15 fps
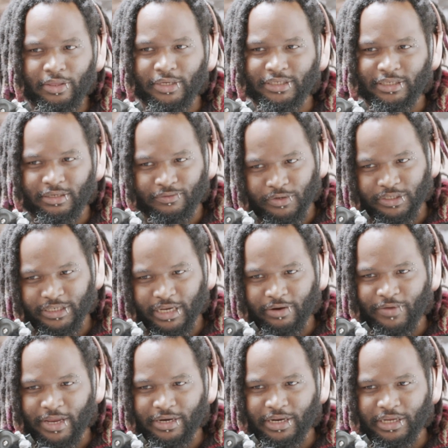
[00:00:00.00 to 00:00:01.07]
that's a different set
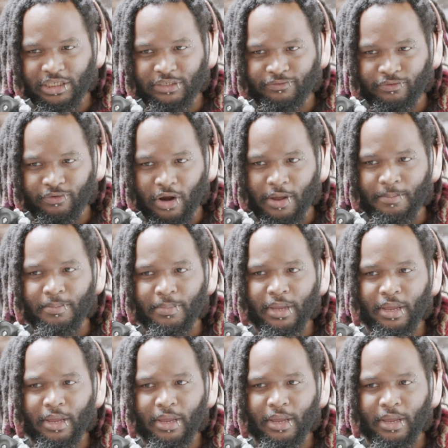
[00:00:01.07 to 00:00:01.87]
of endings from